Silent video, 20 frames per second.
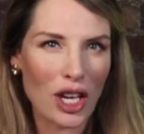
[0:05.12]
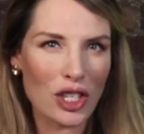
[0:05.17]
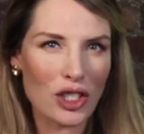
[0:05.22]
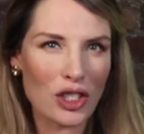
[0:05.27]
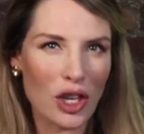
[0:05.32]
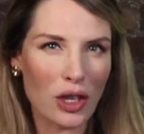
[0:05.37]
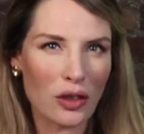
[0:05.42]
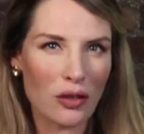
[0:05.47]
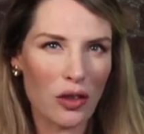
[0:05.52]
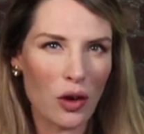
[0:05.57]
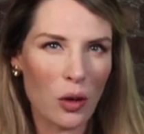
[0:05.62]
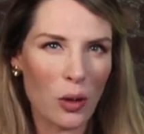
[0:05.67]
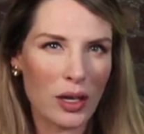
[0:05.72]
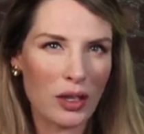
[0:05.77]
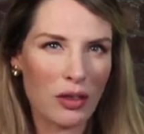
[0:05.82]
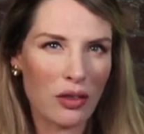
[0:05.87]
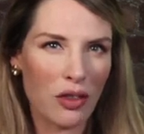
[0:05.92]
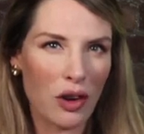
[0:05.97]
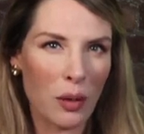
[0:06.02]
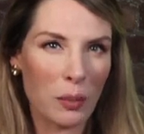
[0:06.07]
John
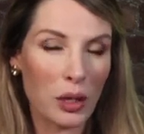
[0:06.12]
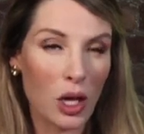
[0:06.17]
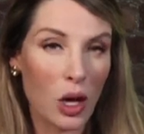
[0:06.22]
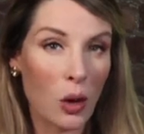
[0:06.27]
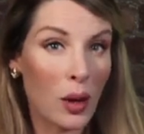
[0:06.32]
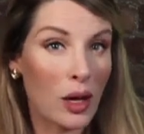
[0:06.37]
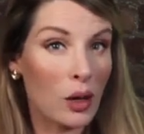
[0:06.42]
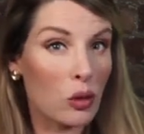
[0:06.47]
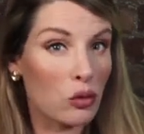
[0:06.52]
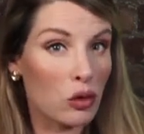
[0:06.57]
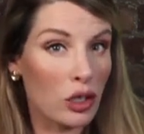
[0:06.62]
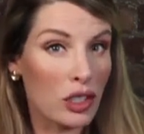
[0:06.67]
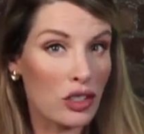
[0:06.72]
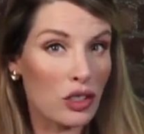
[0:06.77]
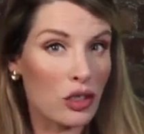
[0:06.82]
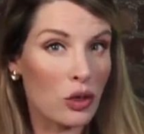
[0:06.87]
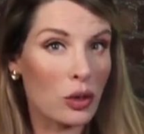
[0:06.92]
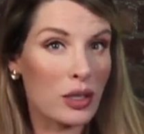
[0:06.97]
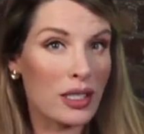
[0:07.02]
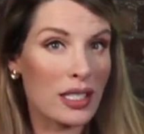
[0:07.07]
Forwood from Lowell
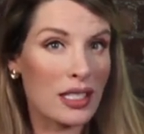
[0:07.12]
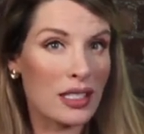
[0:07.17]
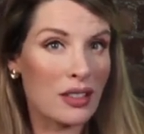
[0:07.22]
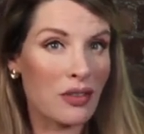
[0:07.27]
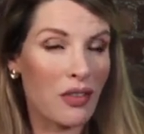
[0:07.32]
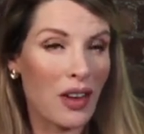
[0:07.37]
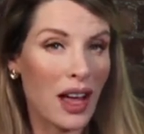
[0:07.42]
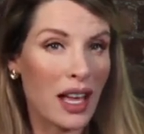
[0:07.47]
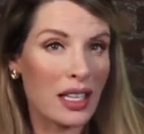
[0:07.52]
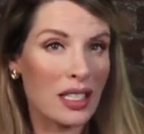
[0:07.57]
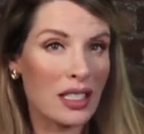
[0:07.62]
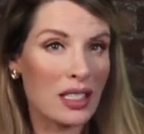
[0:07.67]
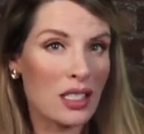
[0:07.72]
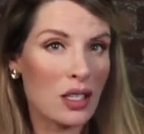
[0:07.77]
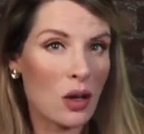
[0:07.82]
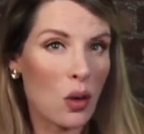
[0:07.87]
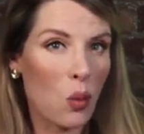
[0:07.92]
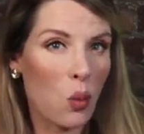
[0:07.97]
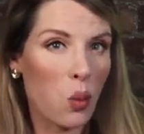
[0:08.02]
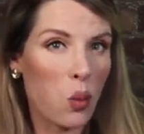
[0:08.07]
Resources
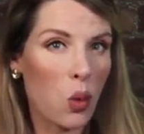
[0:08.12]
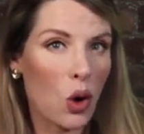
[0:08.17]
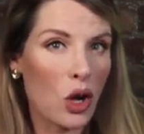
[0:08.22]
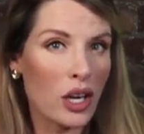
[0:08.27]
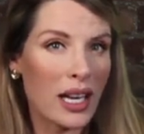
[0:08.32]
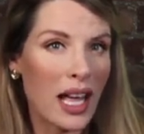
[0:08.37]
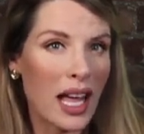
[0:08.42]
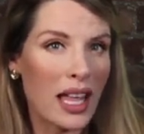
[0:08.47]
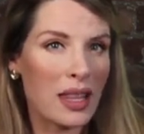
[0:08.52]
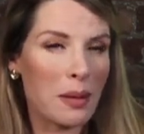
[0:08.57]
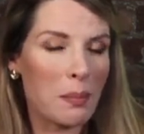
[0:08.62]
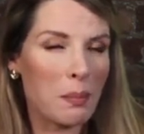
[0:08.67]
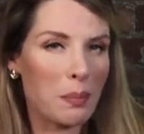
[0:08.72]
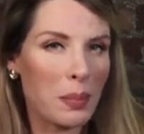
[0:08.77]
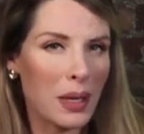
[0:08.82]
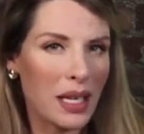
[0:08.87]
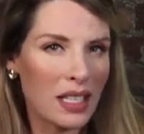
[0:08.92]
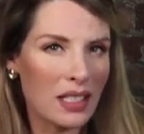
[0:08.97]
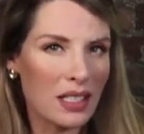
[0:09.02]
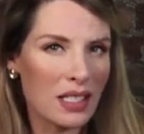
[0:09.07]
Fund. What are the
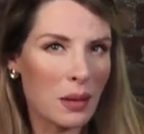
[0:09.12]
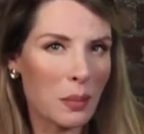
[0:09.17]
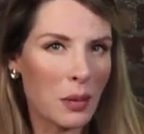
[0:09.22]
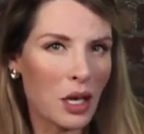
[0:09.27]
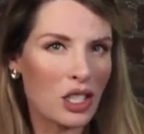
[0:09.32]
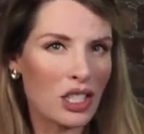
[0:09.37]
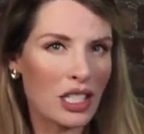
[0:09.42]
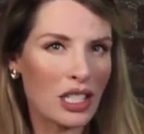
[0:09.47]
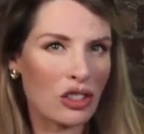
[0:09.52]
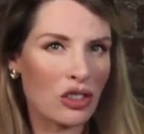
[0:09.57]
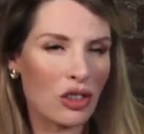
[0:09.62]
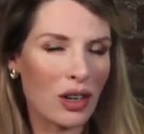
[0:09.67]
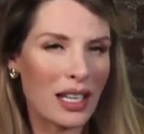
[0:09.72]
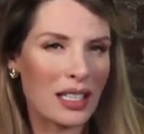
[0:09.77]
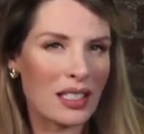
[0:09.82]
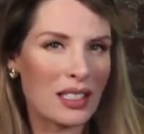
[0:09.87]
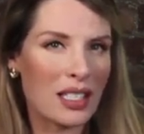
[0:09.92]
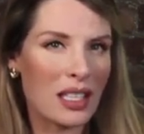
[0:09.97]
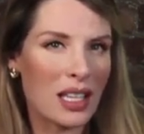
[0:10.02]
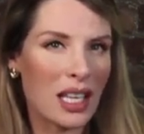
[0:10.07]
biggest emerging
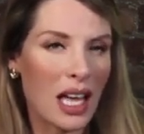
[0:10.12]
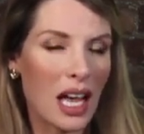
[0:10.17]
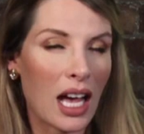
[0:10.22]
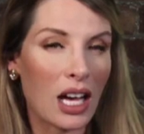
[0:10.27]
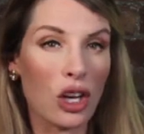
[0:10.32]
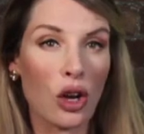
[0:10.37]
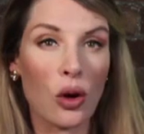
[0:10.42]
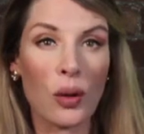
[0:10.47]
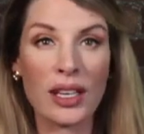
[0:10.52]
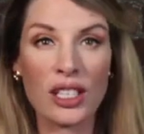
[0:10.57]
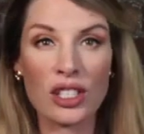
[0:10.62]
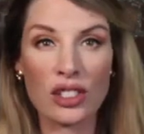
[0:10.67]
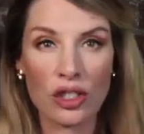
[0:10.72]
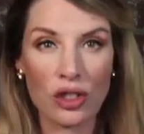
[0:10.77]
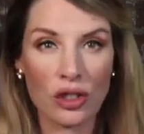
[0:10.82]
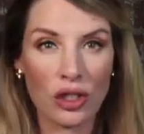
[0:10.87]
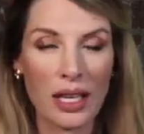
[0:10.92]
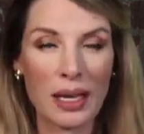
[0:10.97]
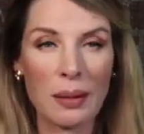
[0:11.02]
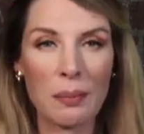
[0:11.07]
trends that are going
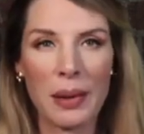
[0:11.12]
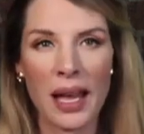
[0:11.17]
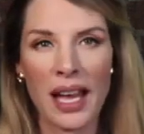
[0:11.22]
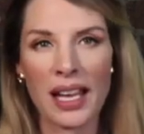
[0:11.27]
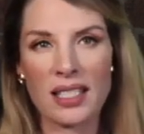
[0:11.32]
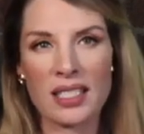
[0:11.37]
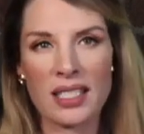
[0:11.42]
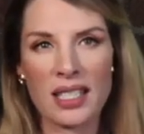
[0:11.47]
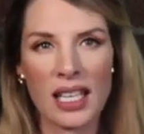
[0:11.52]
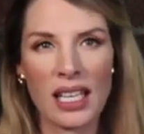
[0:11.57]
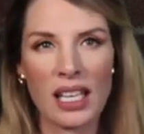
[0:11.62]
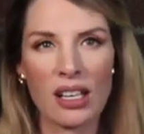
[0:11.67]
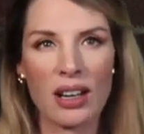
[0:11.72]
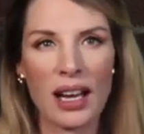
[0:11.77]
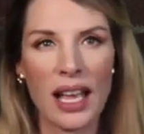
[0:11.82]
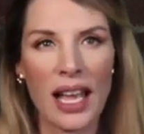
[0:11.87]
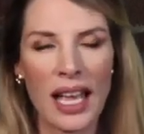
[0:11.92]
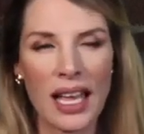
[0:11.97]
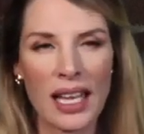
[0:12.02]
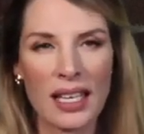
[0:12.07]
to impact the year
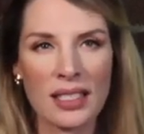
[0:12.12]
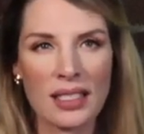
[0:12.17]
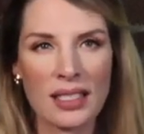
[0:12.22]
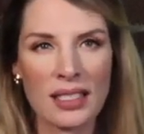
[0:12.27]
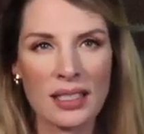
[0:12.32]
ahead?